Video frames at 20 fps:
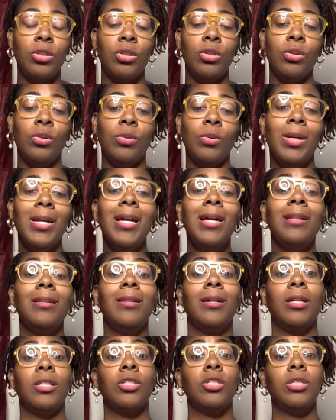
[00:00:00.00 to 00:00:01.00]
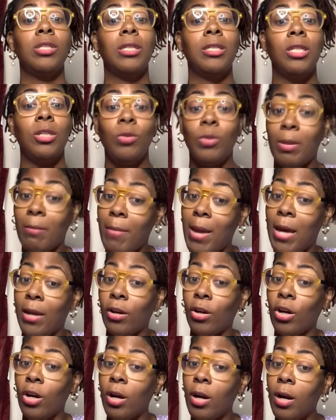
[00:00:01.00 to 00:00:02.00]
to look into the
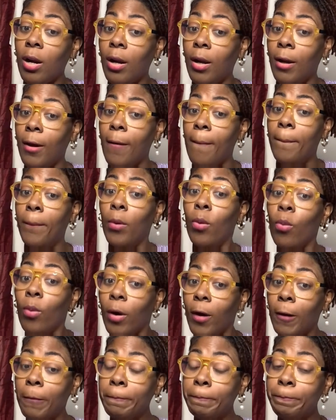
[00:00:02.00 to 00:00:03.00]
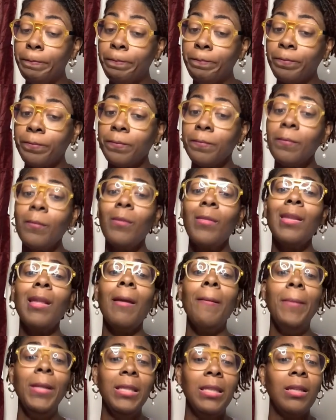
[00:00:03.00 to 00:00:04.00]
matter more.
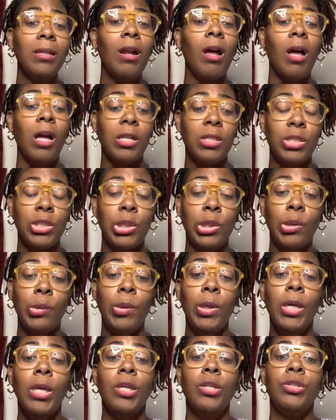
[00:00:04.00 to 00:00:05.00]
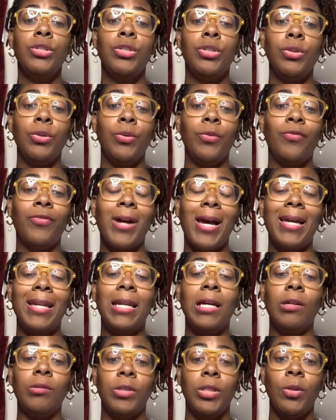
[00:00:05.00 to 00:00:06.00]
But then also to find
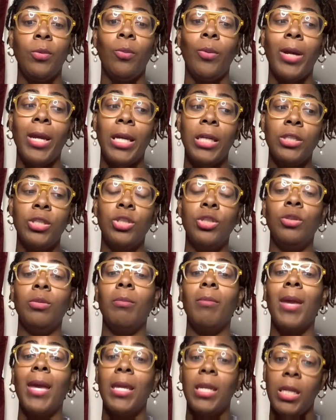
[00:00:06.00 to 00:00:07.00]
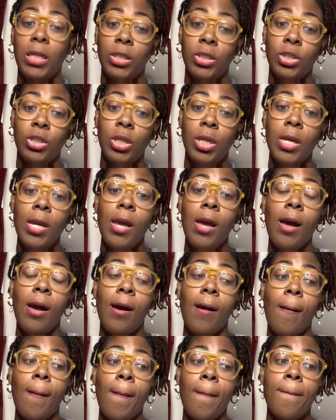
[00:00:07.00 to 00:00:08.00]
healthy ways to manage
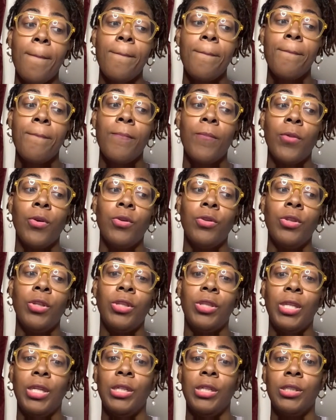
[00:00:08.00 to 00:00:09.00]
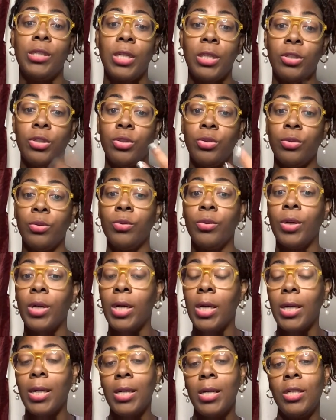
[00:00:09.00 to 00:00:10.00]
the things that you
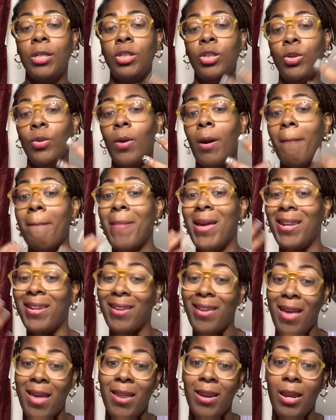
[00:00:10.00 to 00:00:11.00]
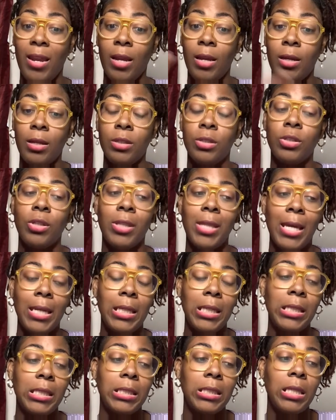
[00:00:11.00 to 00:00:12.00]
are medicating. So that
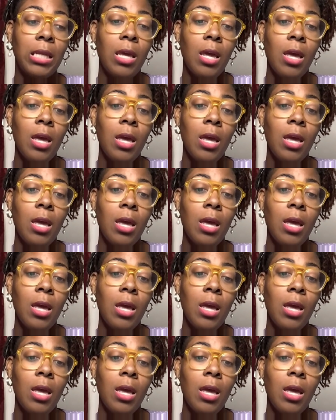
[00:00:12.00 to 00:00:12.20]
is